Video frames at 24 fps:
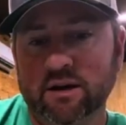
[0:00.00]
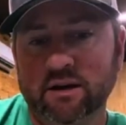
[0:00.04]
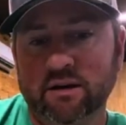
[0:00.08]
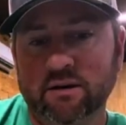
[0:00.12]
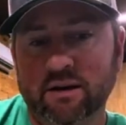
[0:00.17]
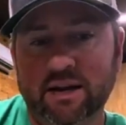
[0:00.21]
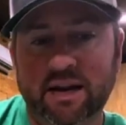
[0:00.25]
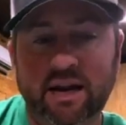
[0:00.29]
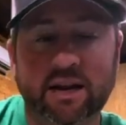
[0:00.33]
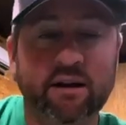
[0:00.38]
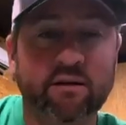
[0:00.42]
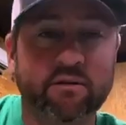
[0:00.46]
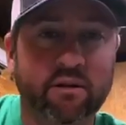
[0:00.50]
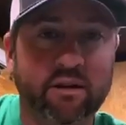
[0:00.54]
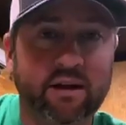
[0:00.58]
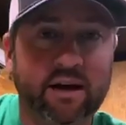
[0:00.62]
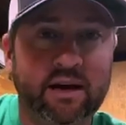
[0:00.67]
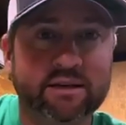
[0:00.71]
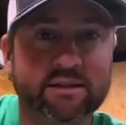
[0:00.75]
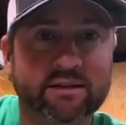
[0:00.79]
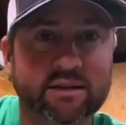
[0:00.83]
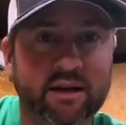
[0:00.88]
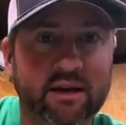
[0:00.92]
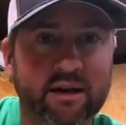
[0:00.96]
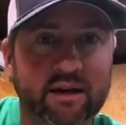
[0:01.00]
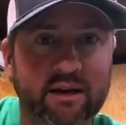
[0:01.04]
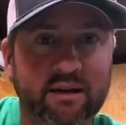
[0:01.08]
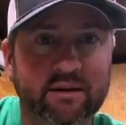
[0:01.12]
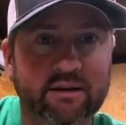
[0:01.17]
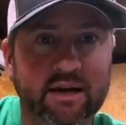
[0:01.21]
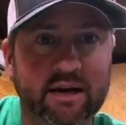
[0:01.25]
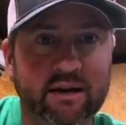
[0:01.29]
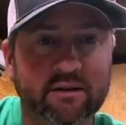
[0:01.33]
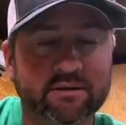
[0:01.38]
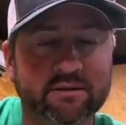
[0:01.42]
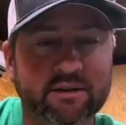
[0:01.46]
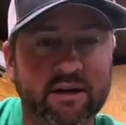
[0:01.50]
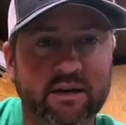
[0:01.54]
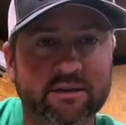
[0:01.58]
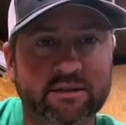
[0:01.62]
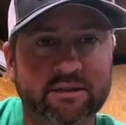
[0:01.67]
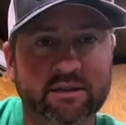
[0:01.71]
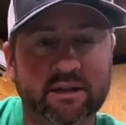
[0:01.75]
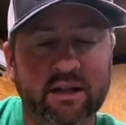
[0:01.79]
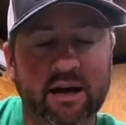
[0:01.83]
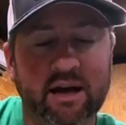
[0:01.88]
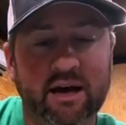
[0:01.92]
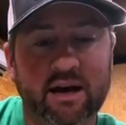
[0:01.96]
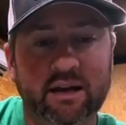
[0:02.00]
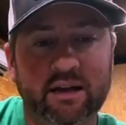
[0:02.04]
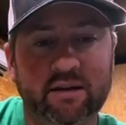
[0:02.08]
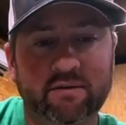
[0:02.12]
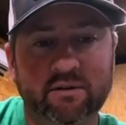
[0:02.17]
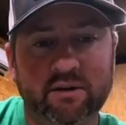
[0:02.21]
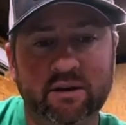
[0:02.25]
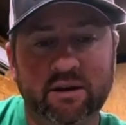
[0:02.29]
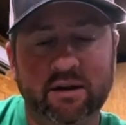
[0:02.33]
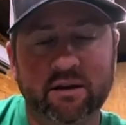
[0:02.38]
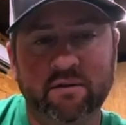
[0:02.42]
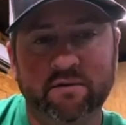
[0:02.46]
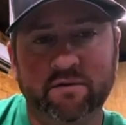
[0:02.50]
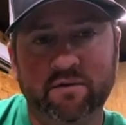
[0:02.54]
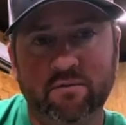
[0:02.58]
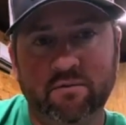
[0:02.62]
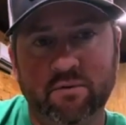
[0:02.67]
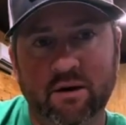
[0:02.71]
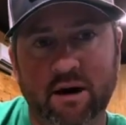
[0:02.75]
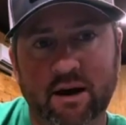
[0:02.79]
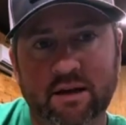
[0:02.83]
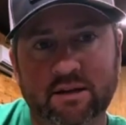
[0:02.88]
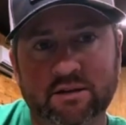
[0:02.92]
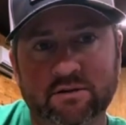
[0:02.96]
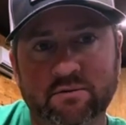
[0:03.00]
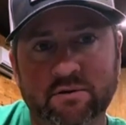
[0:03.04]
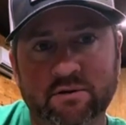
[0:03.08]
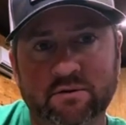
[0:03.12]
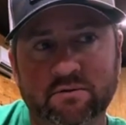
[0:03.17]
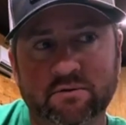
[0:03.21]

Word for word: Uh, and I know the last day he downsized his line even to get a few bites,